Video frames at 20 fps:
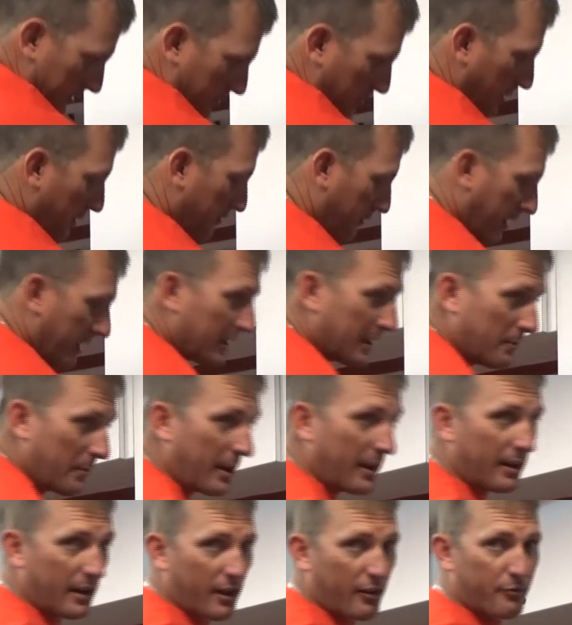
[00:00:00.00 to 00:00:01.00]
We finally
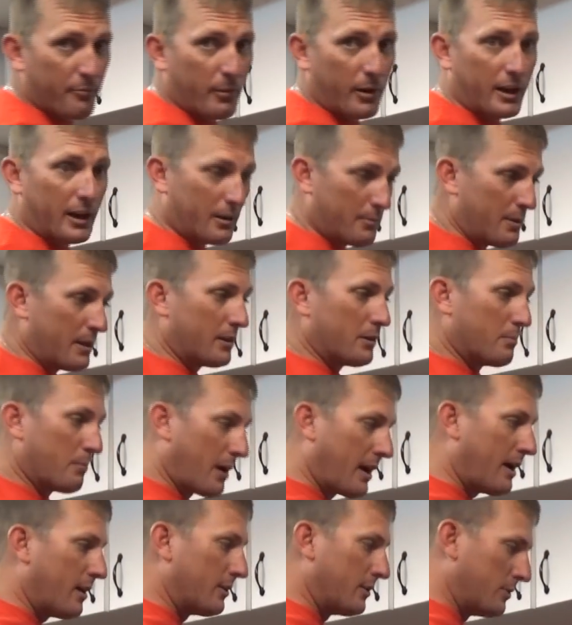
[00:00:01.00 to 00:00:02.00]
made enough money to be able to
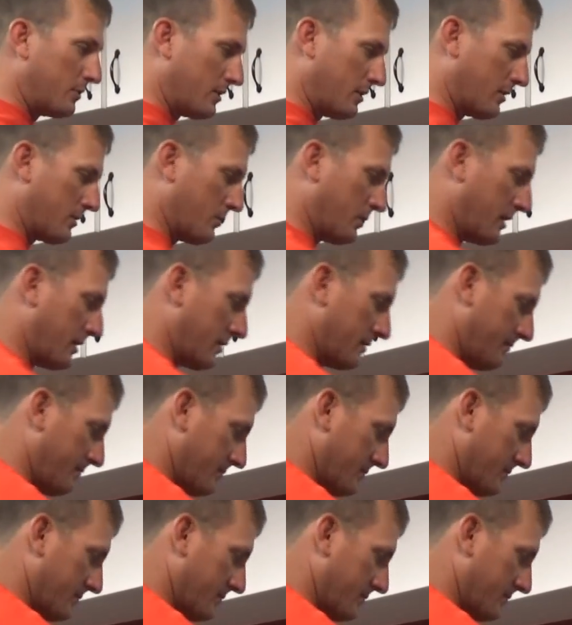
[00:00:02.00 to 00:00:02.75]
buy all new cookware.